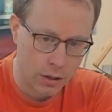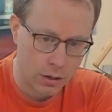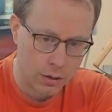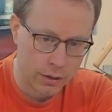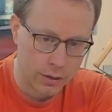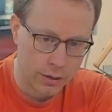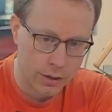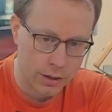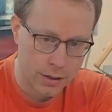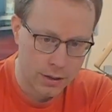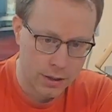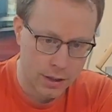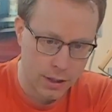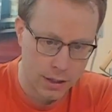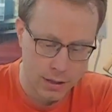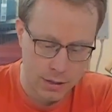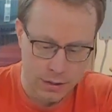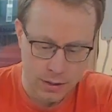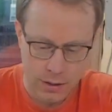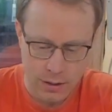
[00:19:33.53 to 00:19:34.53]
In this
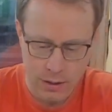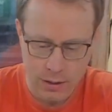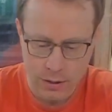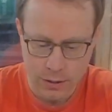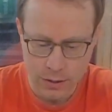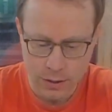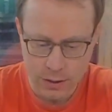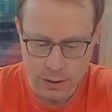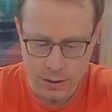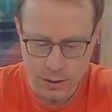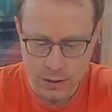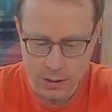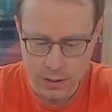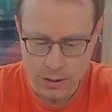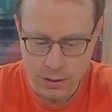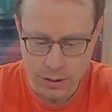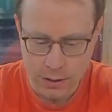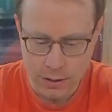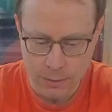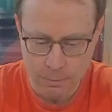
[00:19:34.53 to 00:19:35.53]
case this
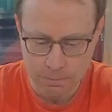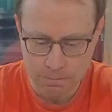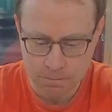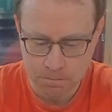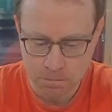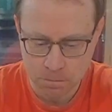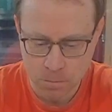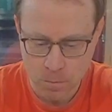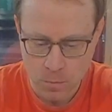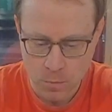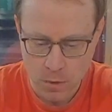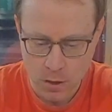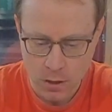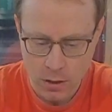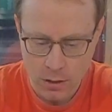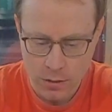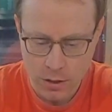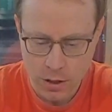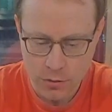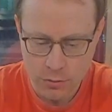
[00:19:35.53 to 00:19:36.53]
is
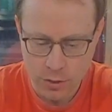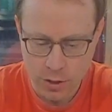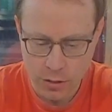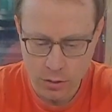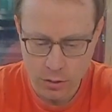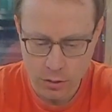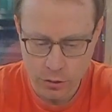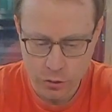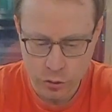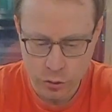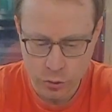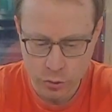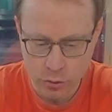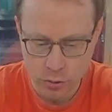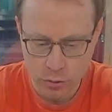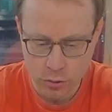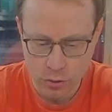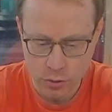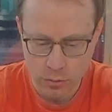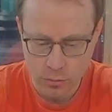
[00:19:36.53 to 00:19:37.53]
just regular
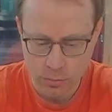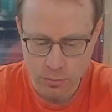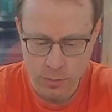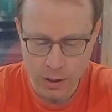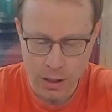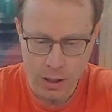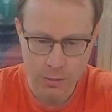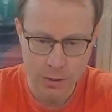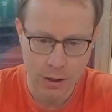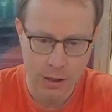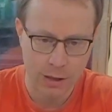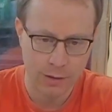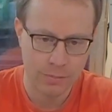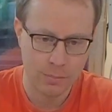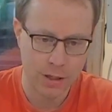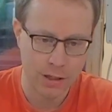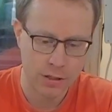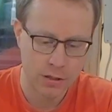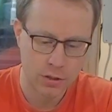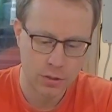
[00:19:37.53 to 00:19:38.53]
tool. I have
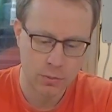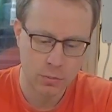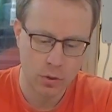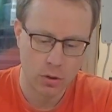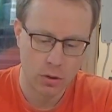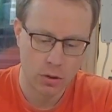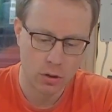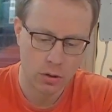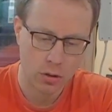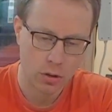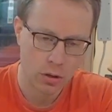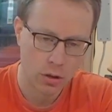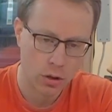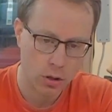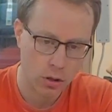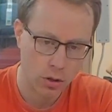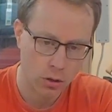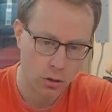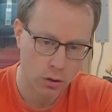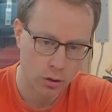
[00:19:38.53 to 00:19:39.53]
made a small
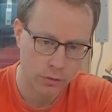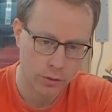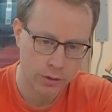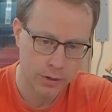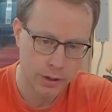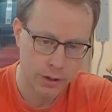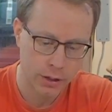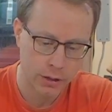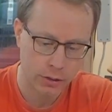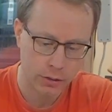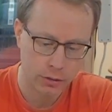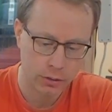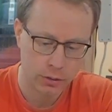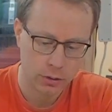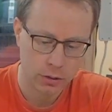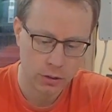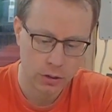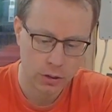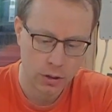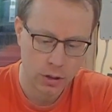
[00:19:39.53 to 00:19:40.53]
hole over there
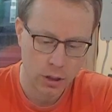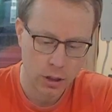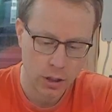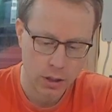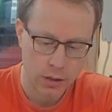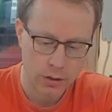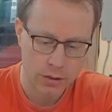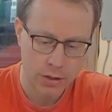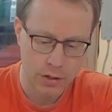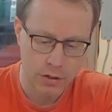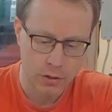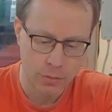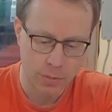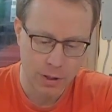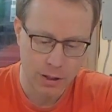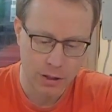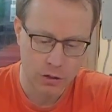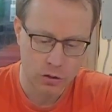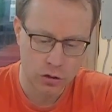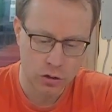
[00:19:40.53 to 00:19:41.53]
just to
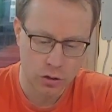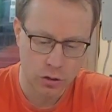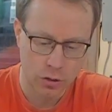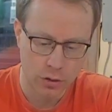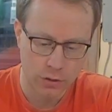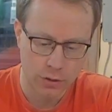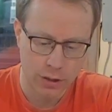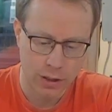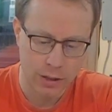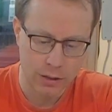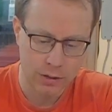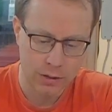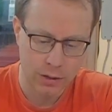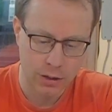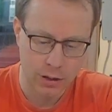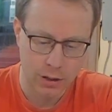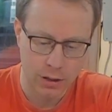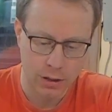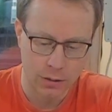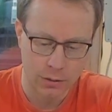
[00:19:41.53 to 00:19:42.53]
make it sure that
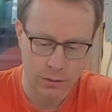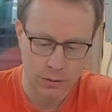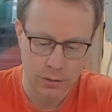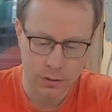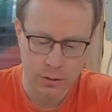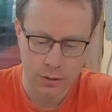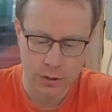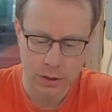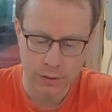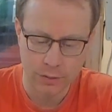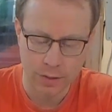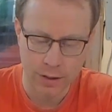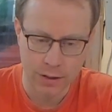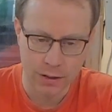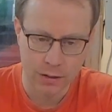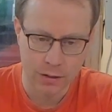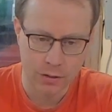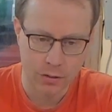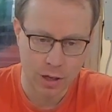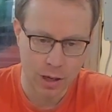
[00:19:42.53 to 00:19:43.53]
if I
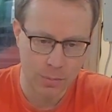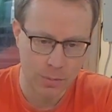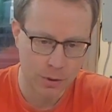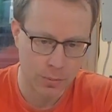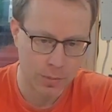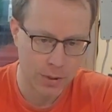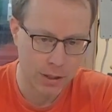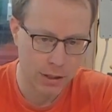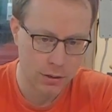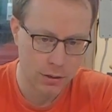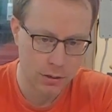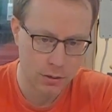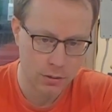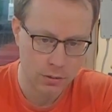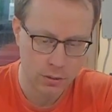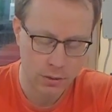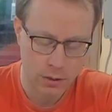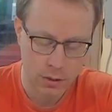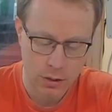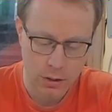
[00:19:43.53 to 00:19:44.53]
grab the
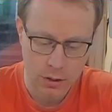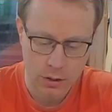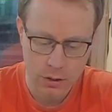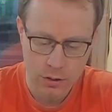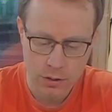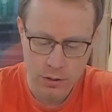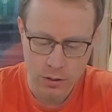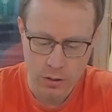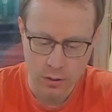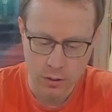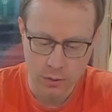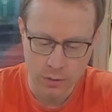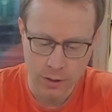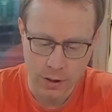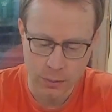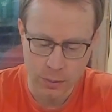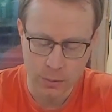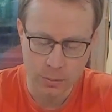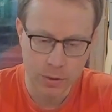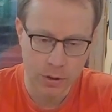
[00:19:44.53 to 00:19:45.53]
pin, so
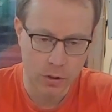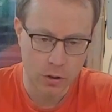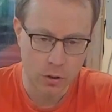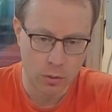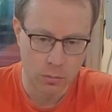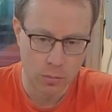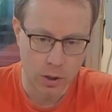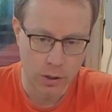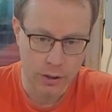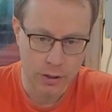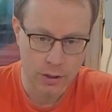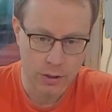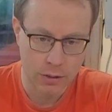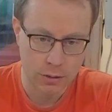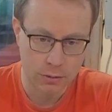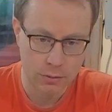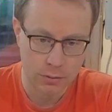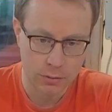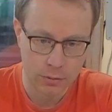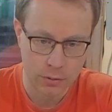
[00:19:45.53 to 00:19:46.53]
there will be no marks
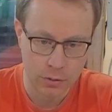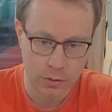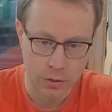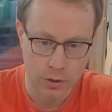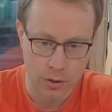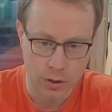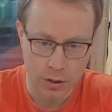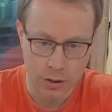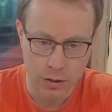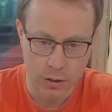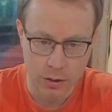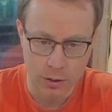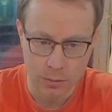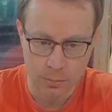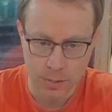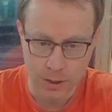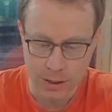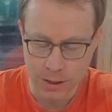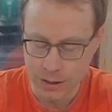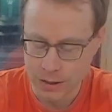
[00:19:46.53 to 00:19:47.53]
to the
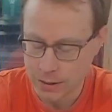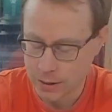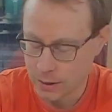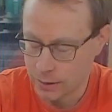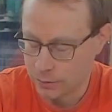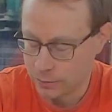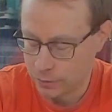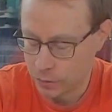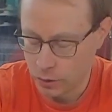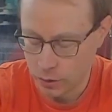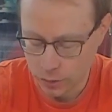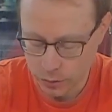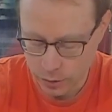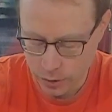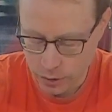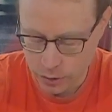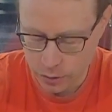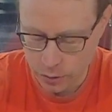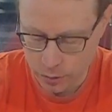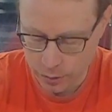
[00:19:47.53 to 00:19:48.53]
pin itself or the
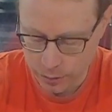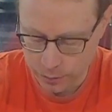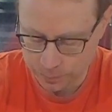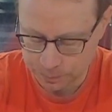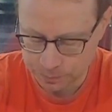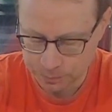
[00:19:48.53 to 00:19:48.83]
accordion.